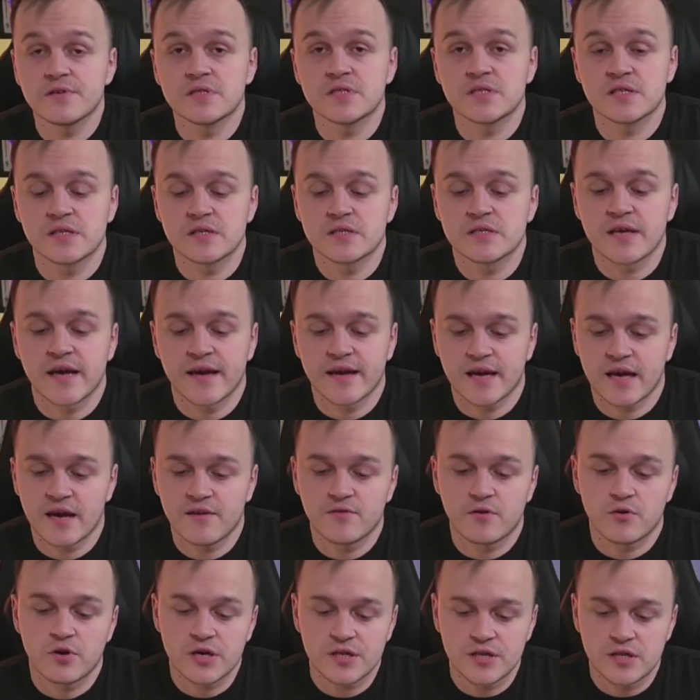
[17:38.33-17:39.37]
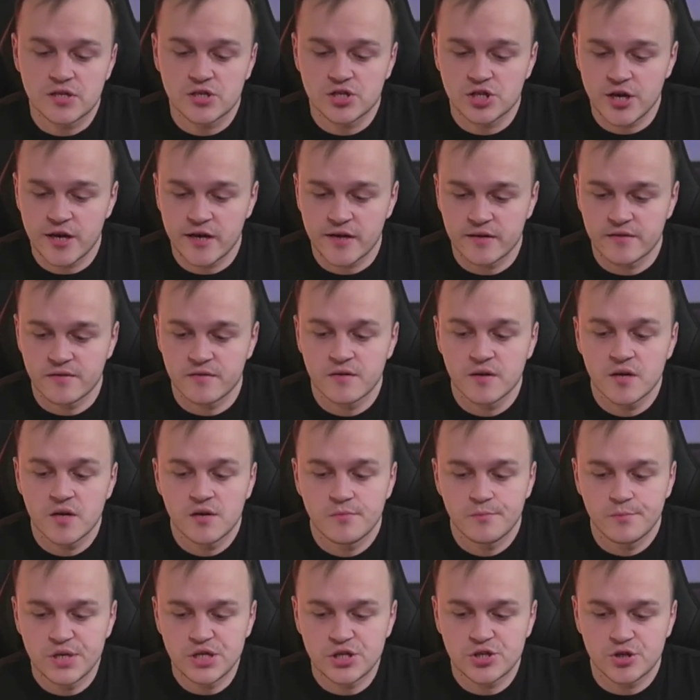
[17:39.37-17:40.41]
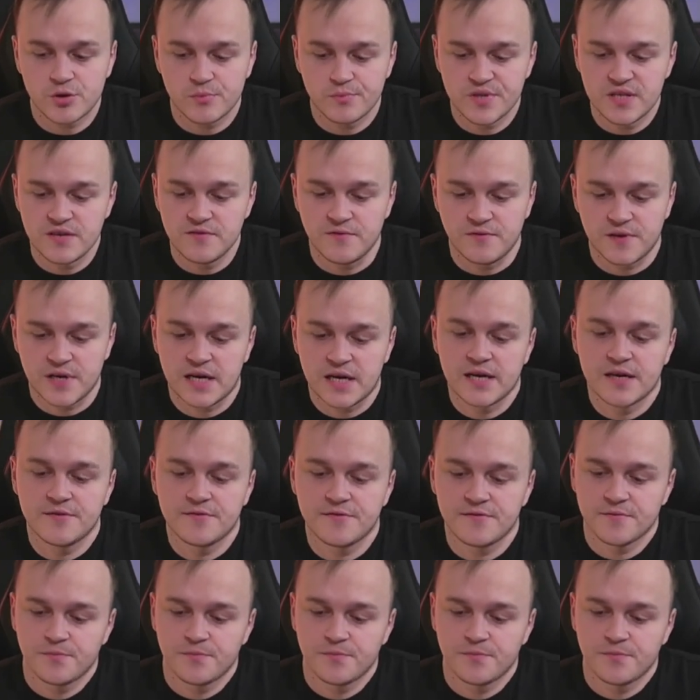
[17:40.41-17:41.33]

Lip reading: since I have already checked bishop d5.